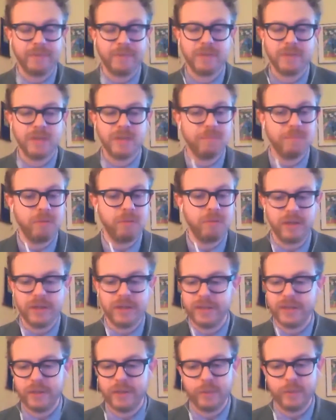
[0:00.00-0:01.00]

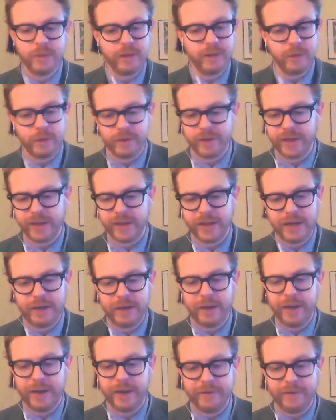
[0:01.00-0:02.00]
completely with you on that.
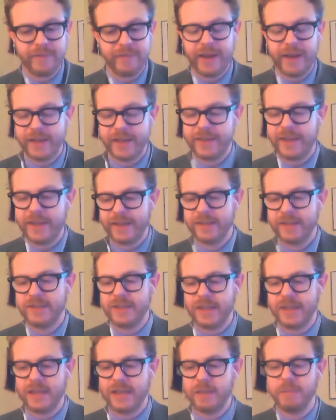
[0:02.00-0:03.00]
I, have had that
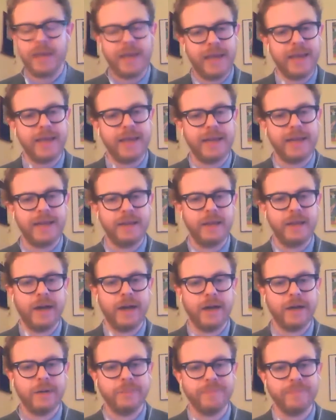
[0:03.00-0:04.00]
same hit.
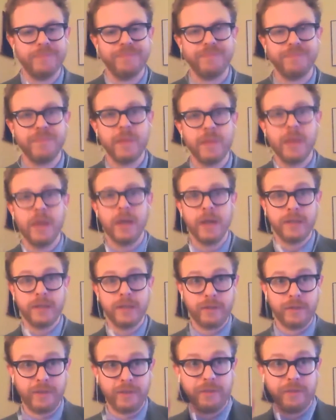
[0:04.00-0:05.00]
Um, so
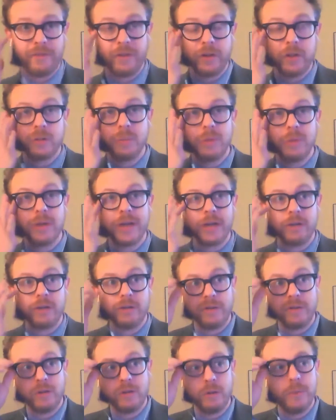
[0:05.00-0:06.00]
for the first book, I
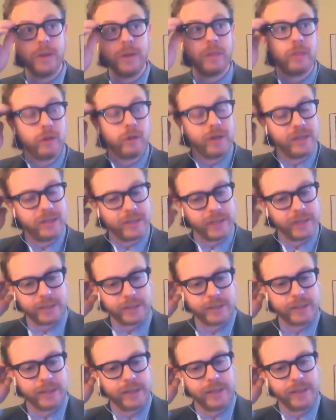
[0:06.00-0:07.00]
traveled to about 36
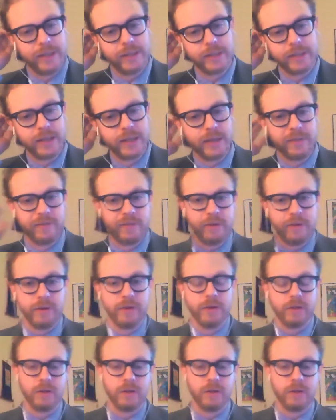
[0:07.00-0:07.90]
cities, and then for